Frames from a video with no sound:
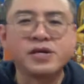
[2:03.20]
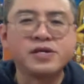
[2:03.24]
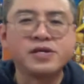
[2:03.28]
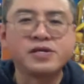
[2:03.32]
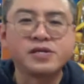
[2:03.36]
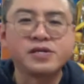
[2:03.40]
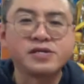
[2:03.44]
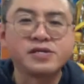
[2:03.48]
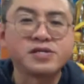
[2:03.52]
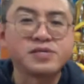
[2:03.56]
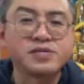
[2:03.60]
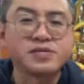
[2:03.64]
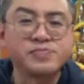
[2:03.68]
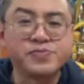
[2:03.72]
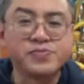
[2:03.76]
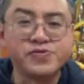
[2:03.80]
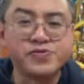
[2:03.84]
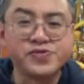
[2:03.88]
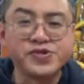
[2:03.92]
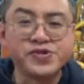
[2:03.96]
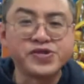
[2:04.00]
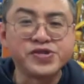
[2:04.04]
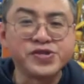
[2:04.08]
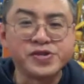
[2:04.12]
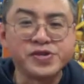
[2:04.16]

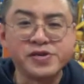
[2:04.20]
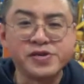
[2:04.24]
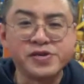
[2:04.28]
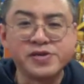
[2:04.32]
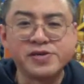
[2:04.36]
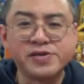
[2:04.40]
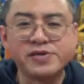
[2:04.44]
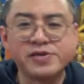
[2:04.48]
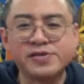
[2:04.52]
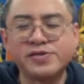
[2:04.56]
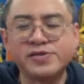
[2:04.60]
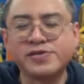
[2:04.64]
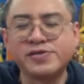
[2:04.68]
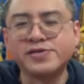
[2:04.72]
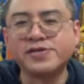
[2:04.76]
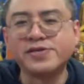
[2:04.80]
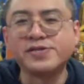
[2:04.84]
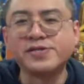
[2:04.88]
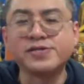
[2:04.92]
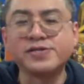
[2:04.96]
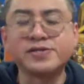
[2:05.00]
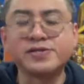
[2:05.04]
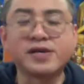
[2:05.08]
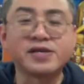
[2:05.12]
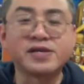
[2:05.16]
spiritual,
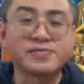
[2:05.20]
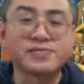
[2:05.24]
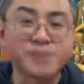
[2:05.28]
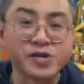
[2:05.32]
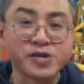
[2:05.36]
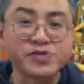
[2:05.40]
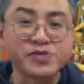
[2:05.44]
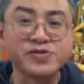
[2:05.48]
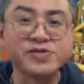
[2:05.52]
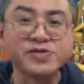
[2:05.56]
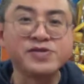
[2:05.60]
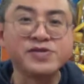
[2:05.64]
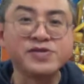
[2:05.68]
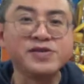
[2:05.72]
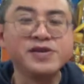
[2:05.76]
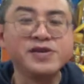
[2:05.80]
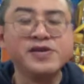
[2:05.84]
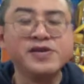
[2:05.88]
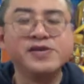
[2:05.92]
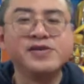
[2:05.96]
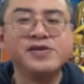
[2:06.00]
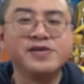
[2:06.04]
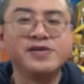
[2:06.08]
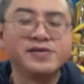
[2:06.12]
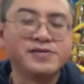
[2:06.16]
especially
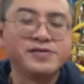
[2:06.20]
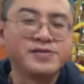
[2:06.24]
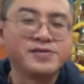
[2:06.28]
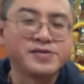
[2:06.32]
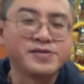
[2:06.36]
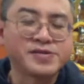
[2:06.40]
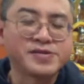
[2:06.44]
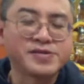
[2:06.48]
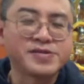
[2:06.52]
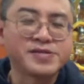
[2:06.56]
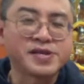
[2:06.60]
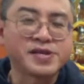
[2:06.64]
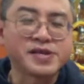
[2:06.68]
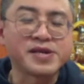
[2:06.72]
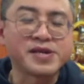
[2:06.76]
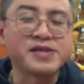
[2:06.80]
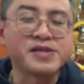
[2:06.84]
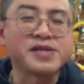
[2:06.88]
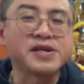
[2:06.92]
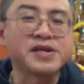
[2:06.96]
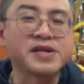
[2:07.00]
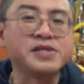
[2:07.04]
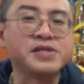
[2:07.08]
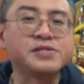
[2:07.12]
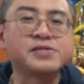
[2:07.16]
this thinking
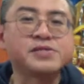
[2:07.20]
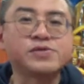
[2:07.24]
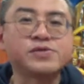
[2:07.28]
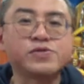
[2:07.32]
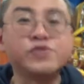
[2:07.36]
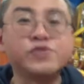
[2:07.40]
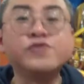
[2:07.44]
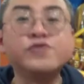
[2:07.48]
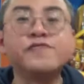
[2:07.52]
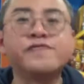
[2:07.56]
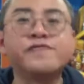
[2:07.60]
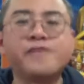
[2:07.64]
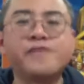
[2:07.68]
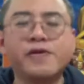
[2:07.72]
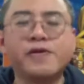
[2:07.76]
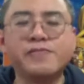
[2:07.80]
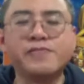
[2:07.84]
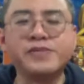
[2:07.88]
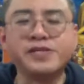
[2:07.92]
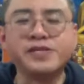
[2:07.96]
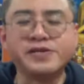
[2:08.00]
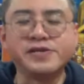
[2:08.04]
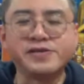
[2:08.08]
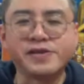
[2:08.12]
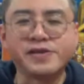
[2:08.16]
that it's good for
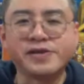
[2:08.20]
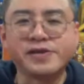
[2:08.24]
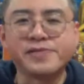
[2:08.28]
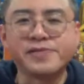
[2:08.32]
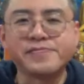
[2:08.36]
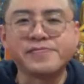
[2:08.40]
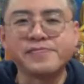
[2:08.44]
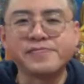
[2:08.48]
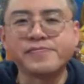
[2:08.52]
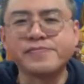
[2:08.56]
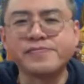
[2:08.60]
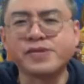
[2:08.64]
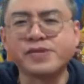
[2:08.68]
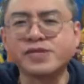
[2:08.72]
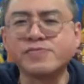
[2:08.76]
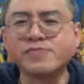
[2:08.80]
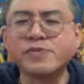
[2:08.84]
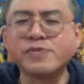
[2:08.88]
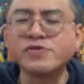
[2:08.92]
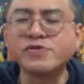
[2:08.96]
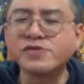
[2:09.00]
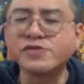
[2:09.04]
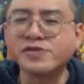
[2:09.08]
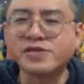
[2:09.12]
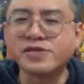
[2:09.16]
me. Yeah. Because
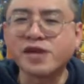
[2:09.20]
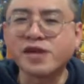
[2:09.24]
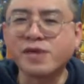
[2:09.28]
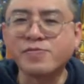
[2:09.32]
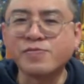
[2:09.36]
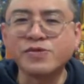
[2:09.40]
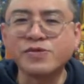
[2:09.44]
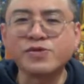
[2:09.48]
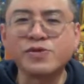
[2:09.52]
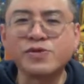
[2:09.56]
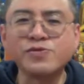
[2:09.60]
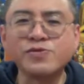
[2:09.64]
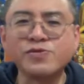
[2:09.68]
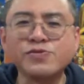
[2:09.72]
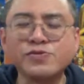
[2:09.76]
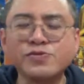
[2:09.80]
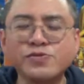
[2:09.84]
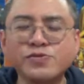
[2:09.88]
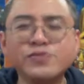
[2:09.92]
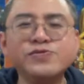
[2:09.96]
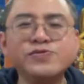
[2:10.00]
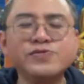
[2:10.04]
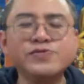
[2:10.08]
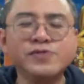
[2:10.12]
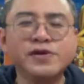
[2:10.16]
most of the time we don't
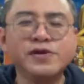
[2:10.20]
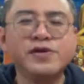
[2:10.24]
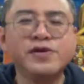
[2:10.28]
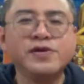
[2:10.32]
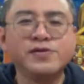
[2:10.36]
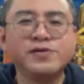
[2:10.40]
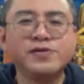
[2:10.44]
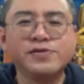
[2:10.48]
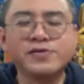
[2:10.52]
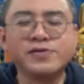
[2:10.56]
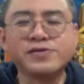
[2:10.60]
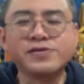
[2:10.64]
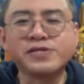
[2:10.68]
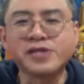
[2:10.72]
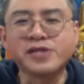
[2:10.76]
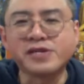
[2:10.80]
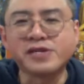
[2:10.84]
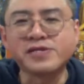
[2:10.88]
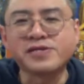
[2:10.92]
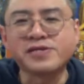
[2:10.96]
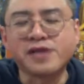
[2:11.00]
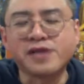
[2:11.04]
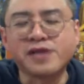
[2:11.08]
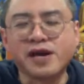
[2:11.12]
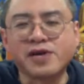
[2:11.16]
do those
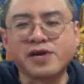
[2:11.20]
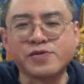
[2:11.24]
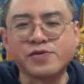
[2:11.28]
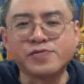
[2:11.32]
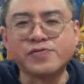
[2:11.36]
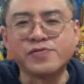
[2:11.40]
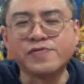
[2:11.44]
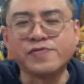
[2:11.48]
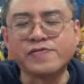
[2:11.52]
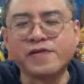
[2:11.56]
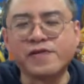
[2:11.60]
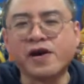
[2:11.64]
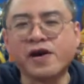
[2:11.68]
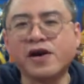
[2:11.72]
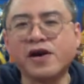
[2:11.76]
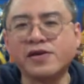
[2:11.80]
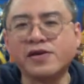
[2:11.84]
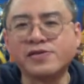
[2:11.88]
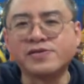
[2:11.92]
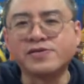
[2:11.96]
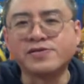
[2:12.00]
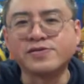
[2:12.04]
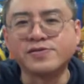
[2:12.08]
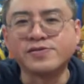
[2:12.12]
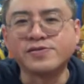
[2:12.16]
things that are good for
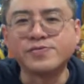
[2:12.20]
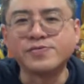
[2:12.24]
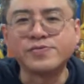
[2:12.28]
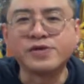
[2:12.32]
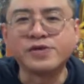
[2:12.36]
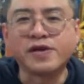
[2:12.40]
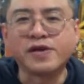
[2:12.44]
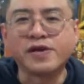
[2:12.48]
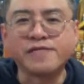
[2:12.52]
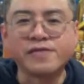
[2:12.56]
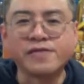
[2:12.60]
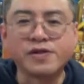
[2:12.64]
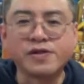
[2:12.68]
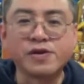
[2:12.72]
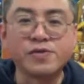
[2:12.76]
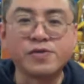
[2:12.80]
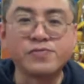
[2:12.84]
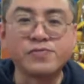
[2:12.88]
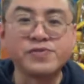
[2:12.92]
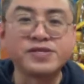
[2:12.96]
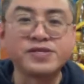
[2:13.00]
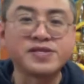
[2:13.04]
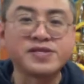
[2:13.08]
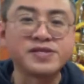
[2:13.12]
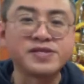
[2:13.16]
us. We have a lot
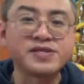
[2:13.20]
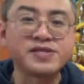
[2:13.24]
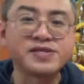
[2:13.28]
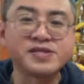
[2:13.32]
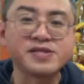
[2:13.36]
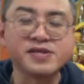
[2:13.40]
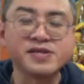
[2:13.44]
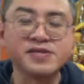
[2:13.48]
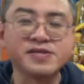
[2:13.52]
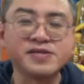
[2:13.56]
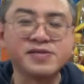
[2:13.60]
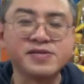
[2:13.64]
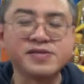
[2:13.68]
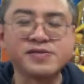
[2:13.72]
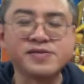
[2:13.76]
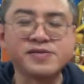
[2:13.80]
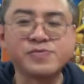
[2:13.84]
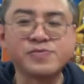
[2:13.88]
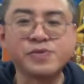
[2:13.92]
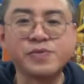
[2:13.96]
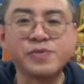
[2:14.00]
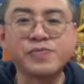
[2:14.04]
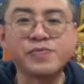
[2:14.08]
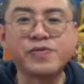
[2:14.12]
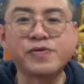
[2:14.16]
of resistance,
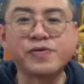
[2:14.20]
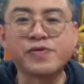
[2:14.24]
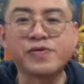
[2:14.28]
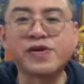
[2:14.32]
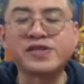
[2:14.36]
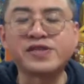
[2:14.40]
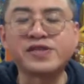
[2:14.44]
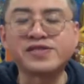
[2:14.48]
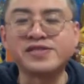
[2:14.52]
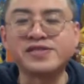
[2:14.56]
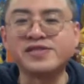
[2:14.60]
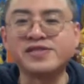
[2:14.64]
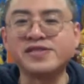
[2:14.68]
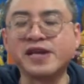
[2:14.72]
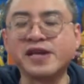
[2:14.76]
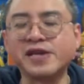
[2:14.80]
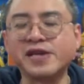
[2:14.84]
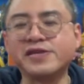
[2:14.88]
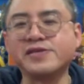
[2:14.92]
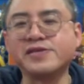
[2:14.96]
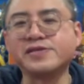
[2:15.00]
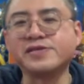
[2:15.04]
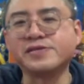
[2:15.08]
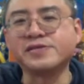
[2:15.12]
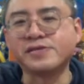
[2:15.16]
we
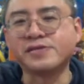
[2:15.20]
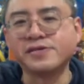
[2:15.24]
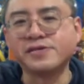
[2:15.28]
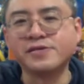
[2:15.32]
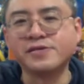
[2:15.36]
procrastinate,